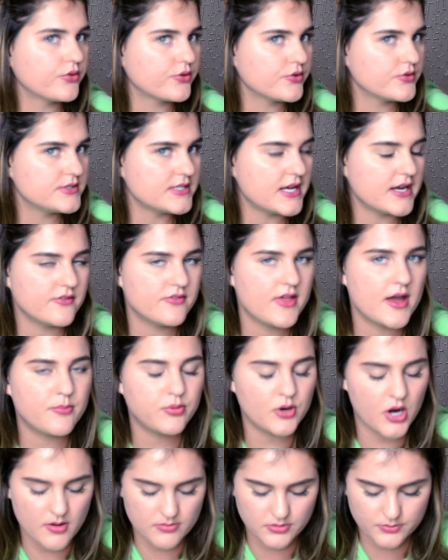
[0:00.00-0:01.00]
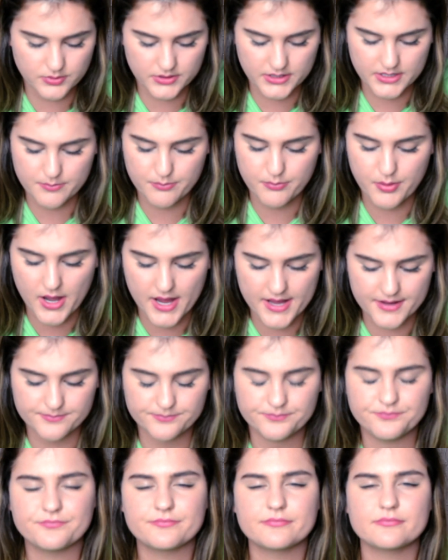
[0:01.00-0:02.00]
through side of that probably, but
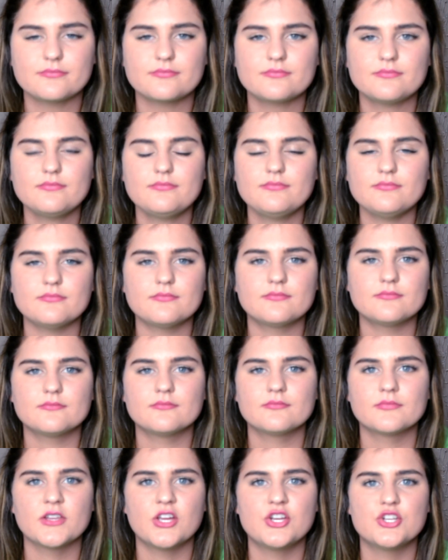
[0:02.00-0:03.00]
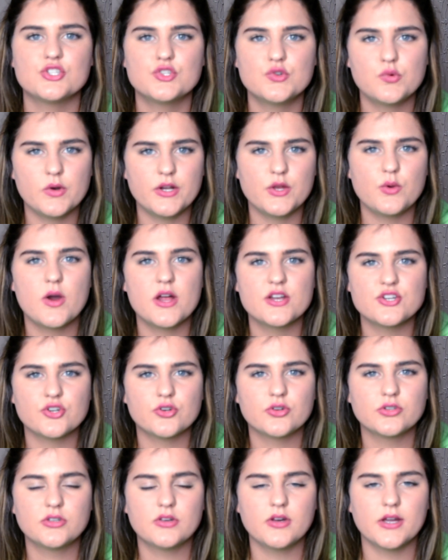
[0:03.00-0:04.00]
21 year
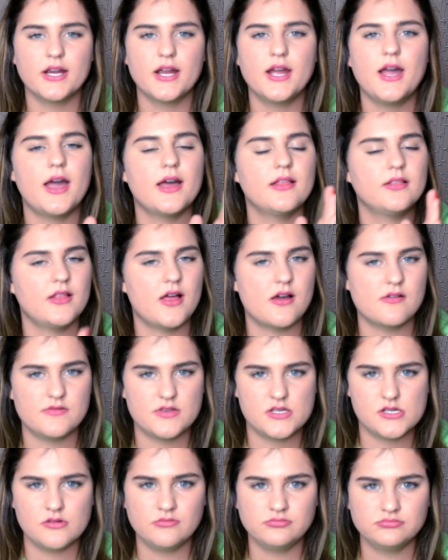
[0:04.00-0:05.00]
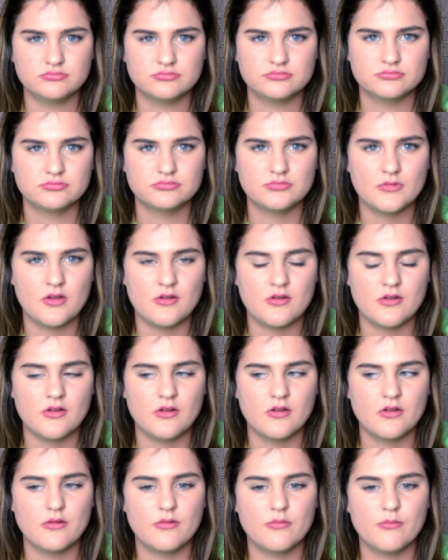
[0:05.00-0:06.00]
old Clara, I love you.
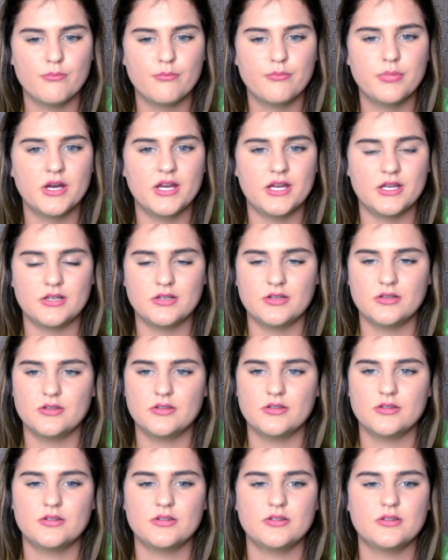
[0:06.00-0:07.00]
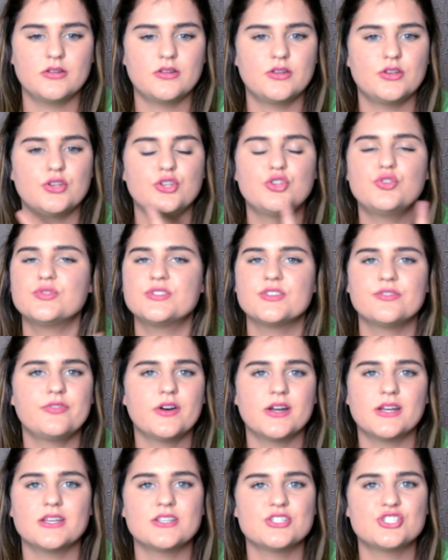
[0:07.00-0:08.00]
But use a
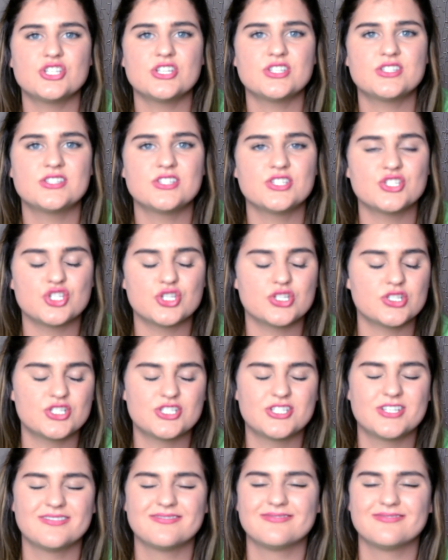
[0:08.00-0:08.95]
fucking shit. Sh